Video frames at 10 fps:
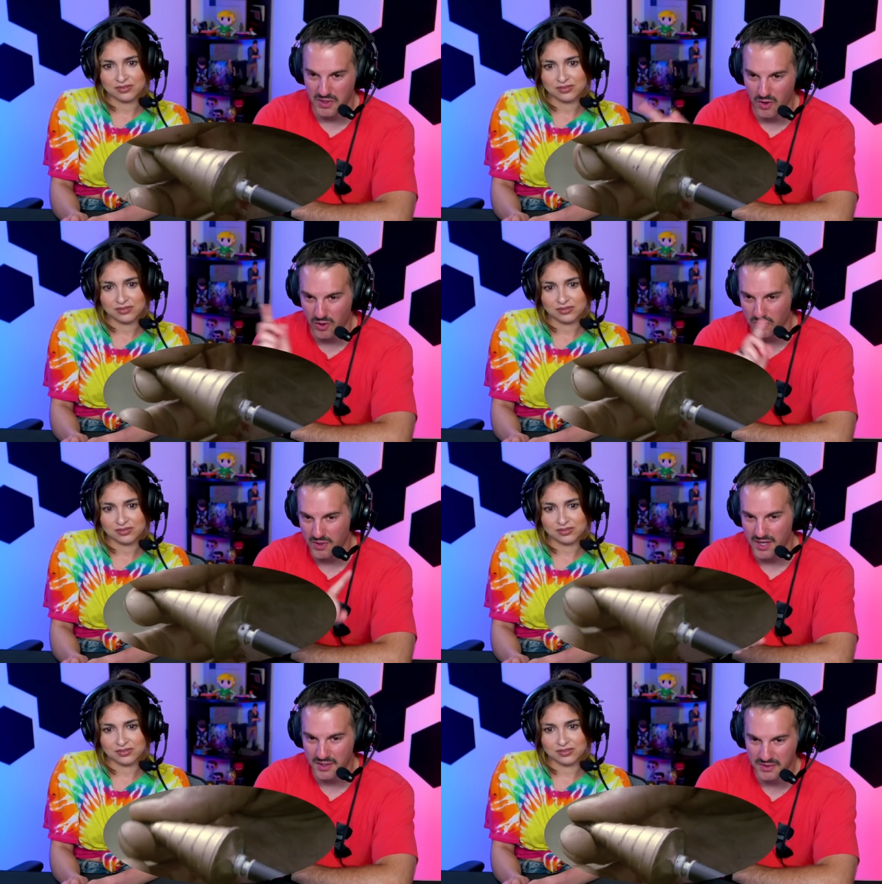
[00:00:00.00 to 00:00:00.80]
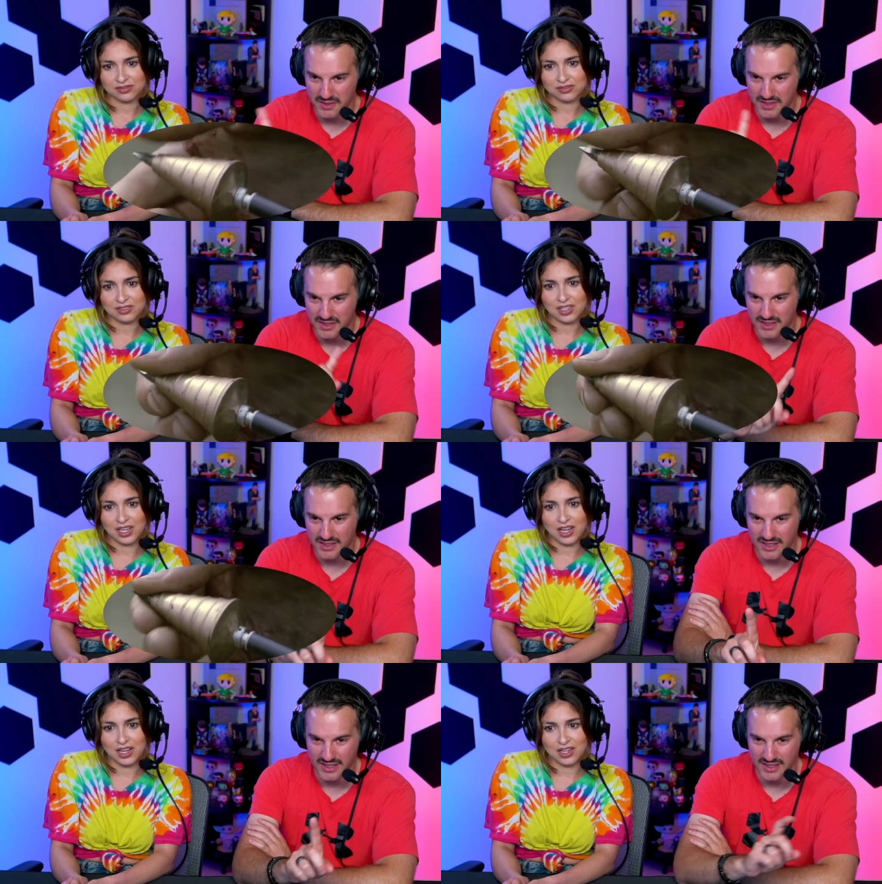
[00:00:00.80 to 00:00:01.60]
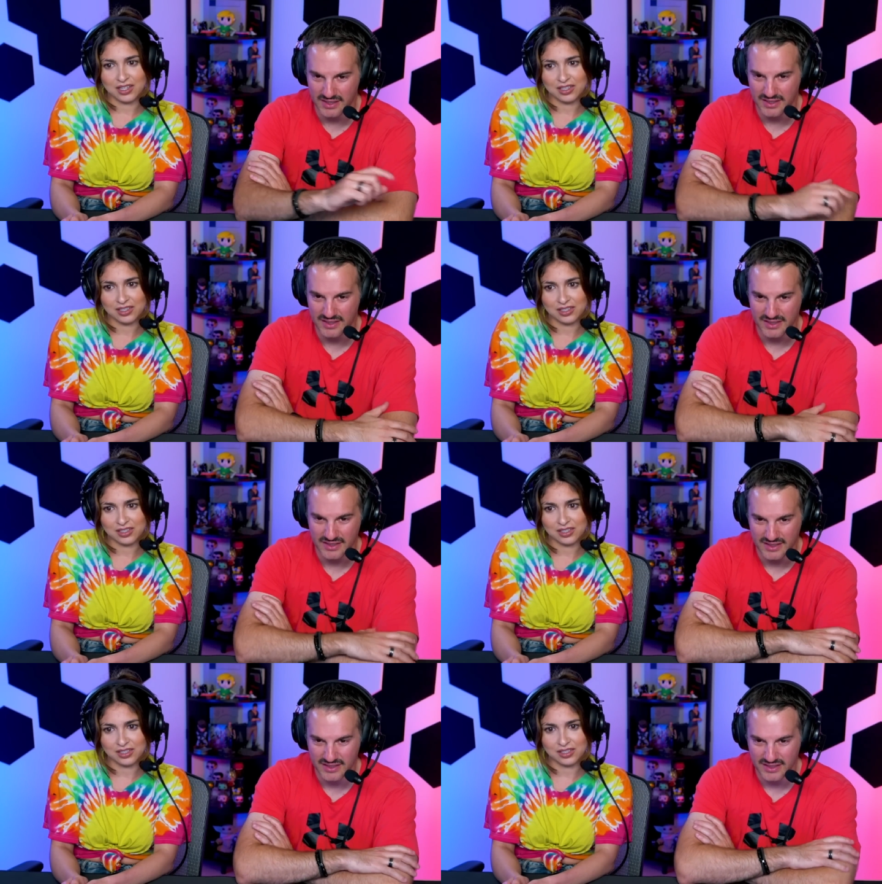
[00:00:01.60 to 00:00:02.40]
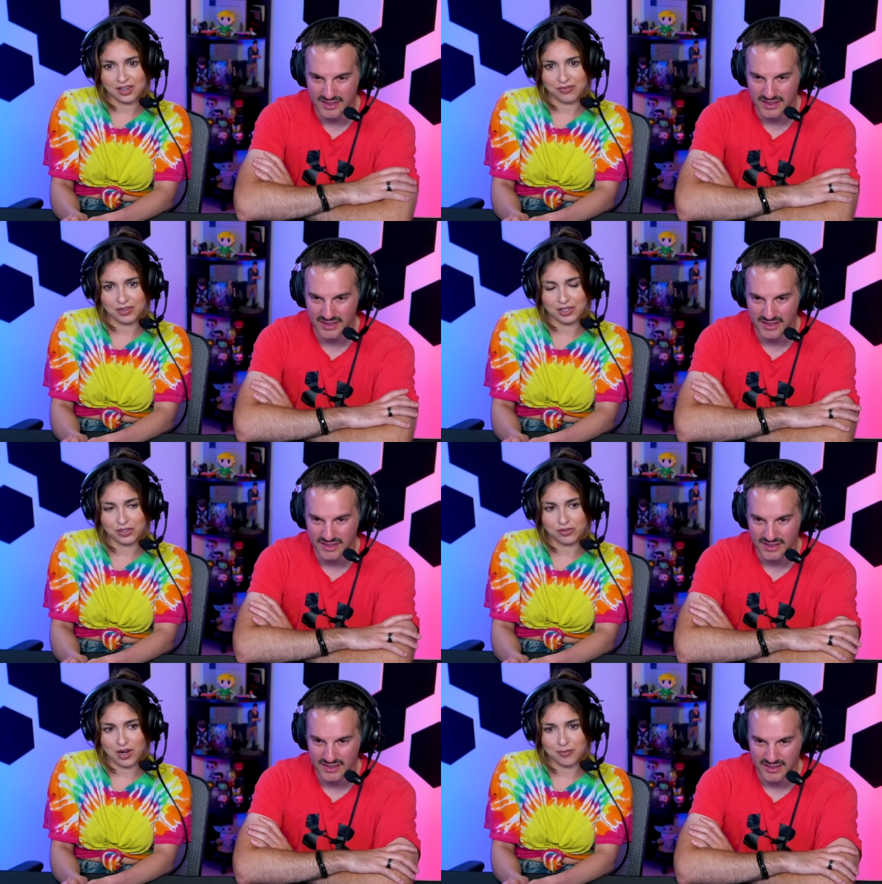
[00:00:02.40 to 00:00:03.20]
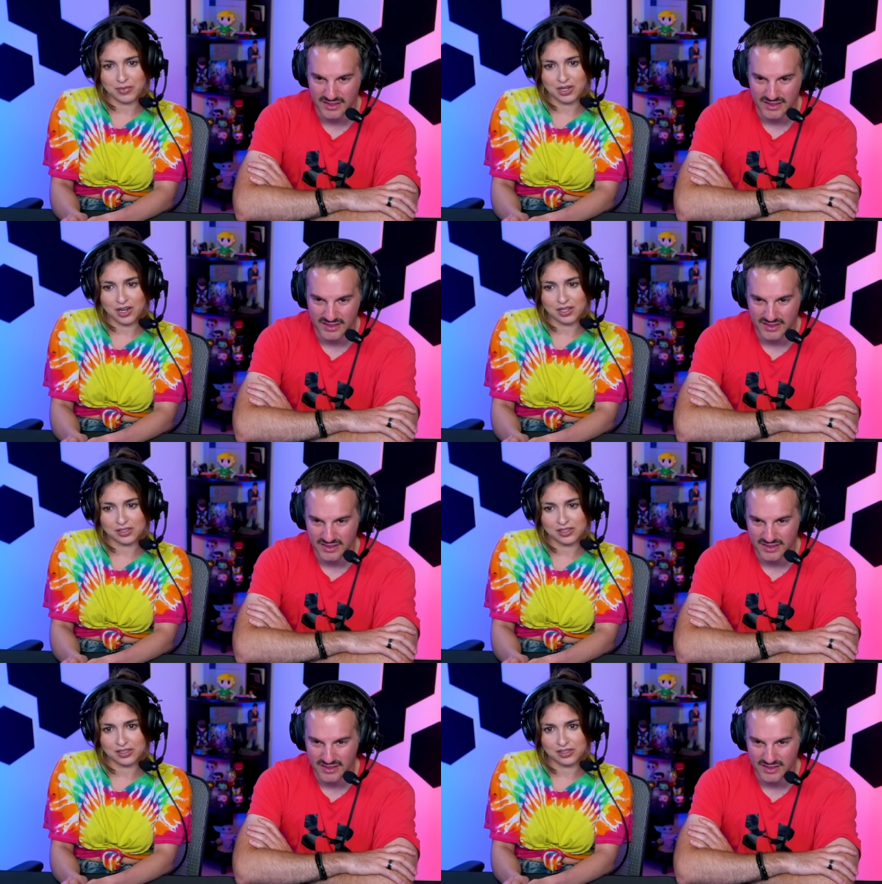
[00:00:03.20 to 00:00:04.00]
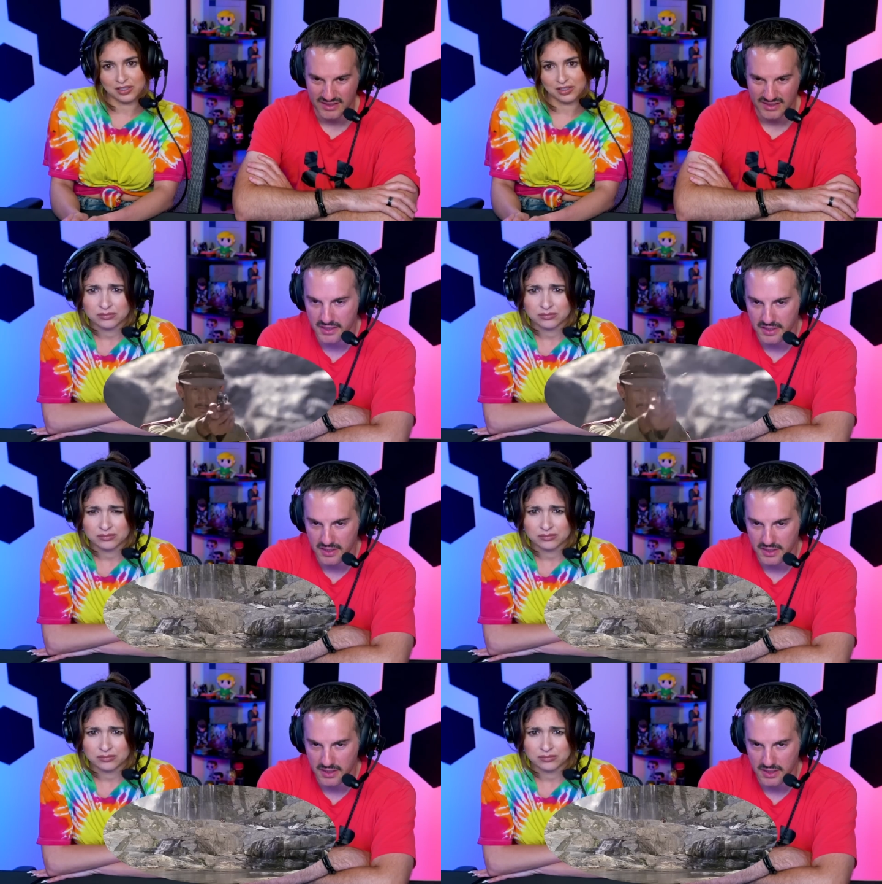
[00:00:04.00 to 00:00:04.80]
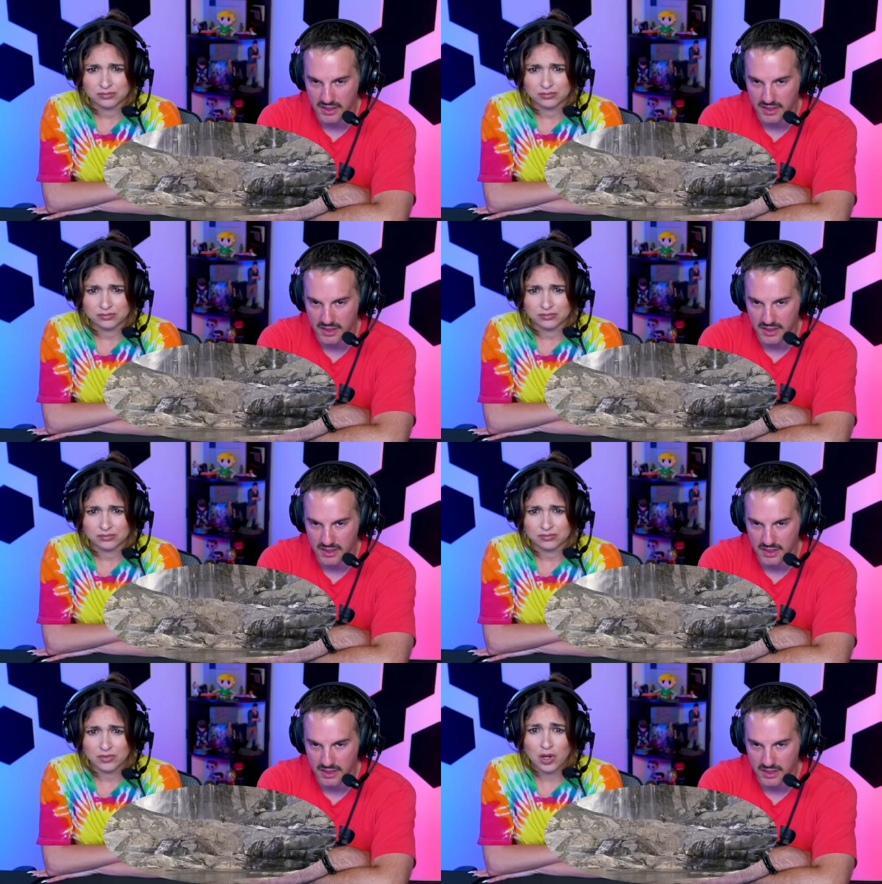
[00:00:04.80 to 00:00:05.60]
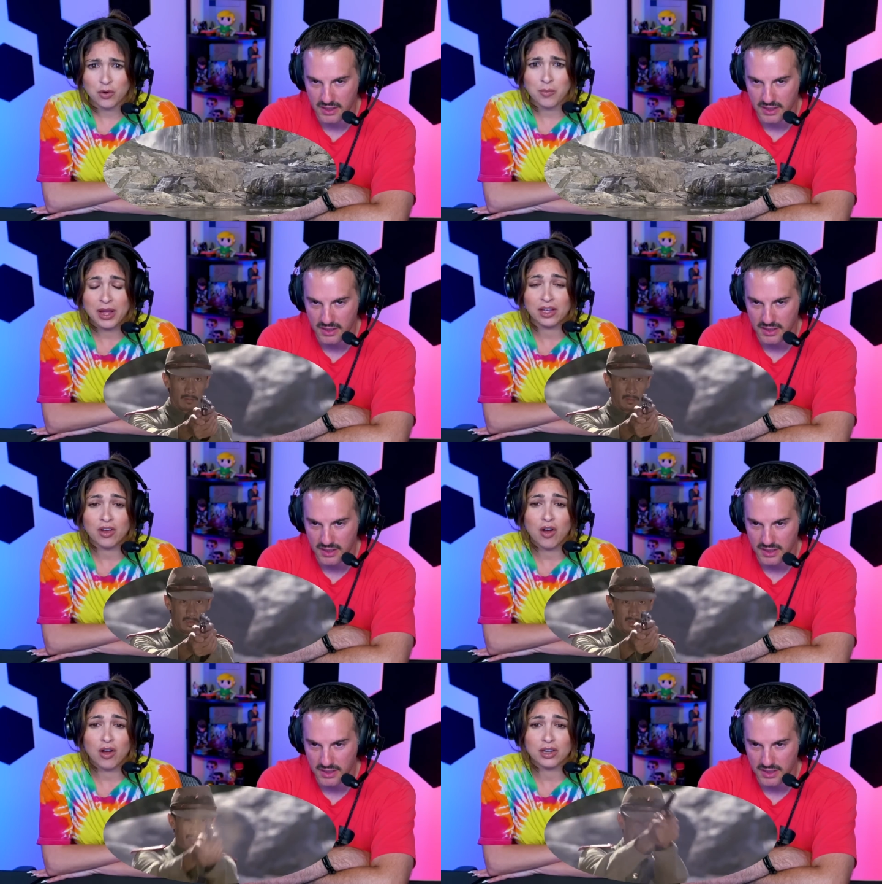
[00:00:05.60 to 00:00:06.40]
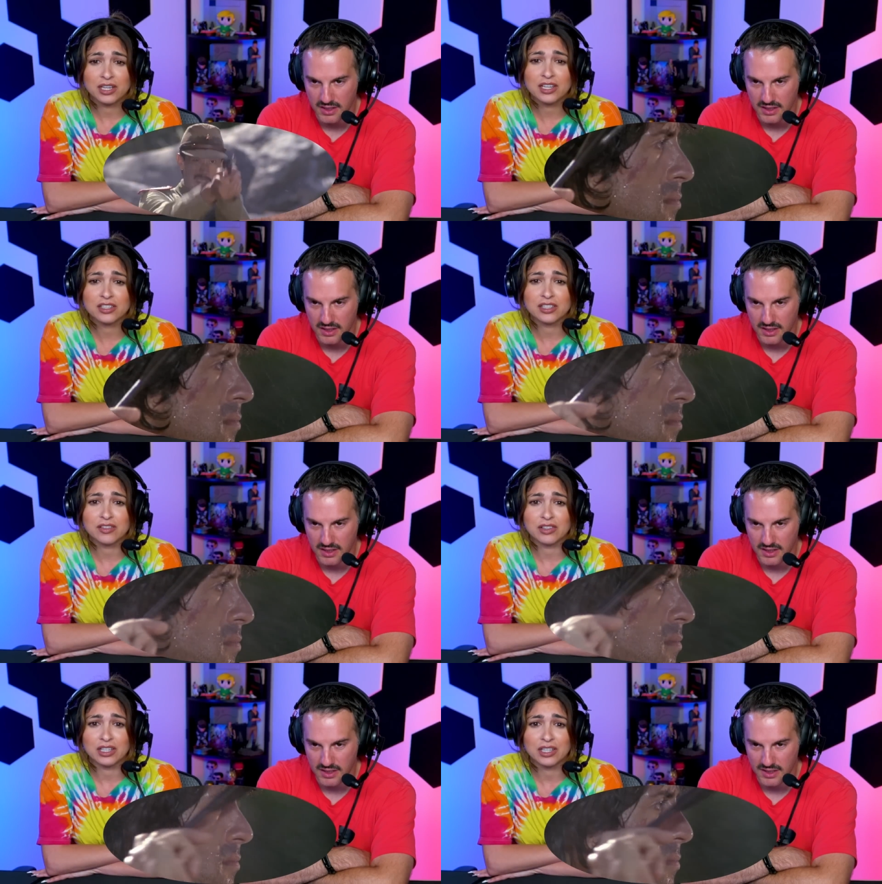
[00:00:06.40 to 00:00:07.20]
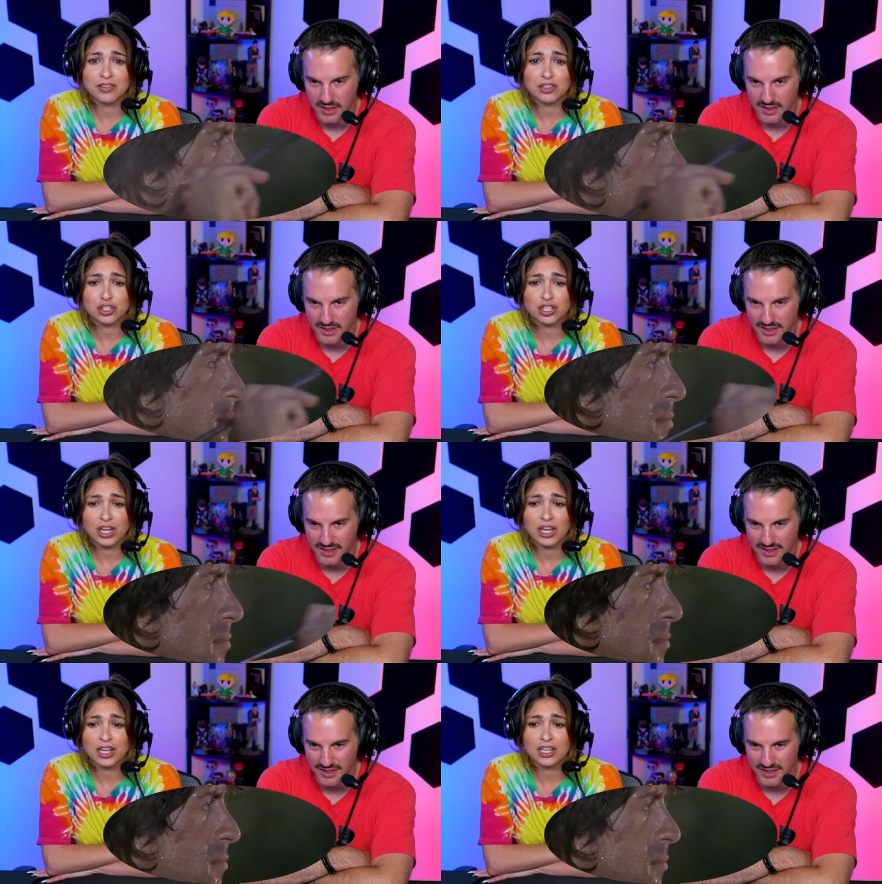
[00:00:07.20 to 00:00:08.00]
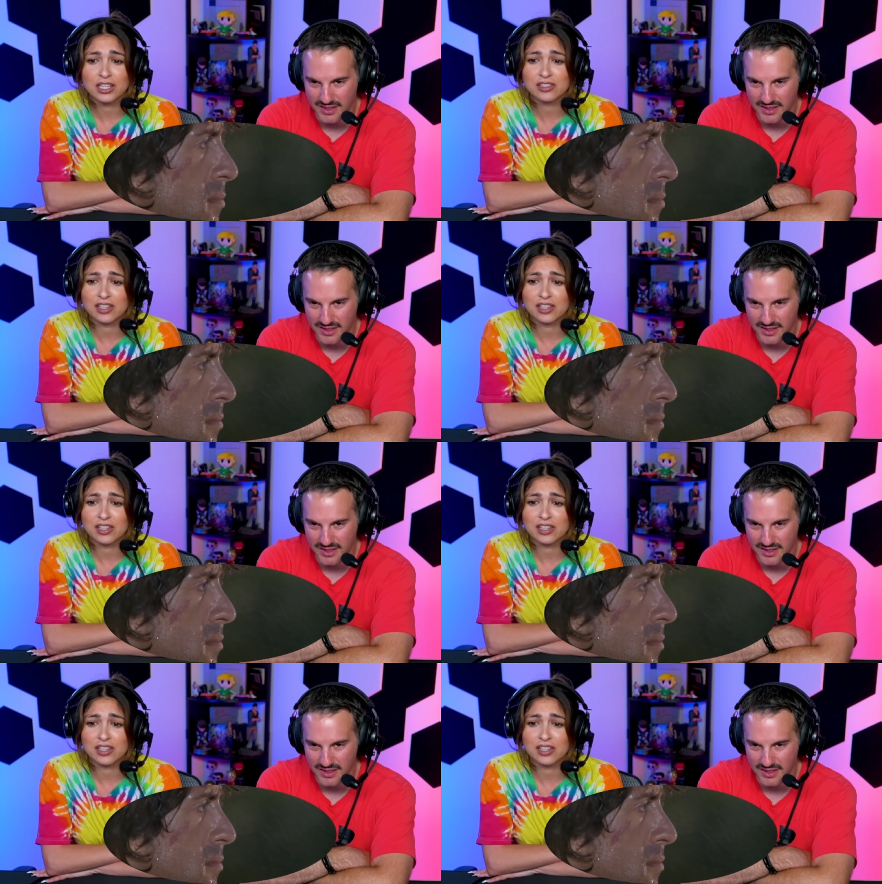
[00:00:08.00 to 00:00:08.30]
Speaker 1: it all around? Yeah. Yeah. He definitely trapped their asses. Oh my god, he doesn't even give a shit. He's